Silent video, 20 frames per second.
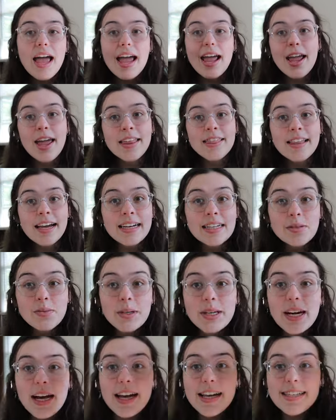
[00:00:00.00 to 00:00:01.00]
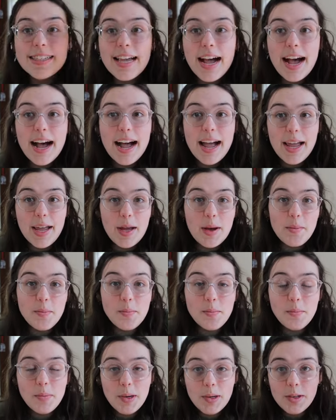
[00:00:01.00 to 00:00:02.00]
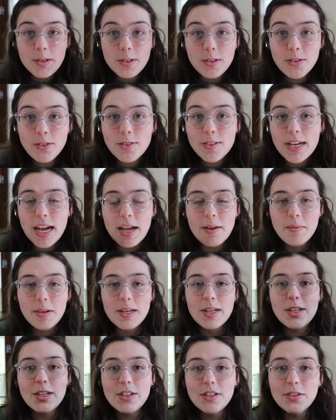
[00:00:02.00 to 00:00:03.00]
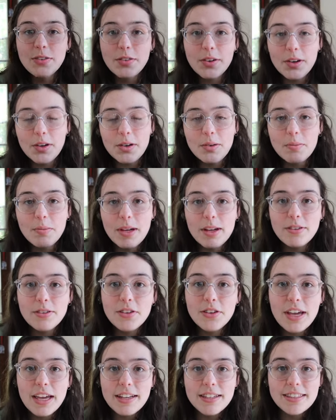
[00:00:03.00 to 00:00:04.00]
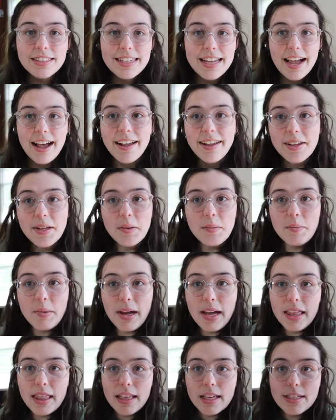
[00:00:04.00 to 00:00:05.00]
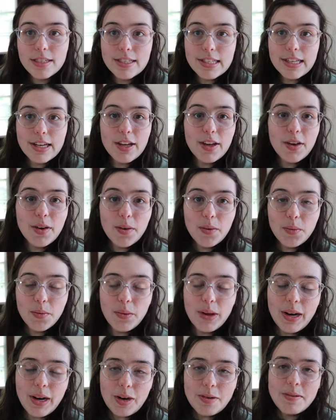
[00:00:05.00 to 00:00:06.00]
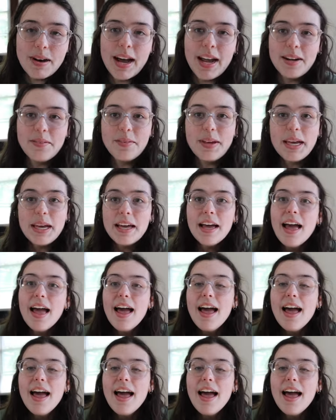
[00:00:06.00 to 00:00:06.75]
And that is because I moved. I'm in a new room, if you couldn't tell by this new window behind me.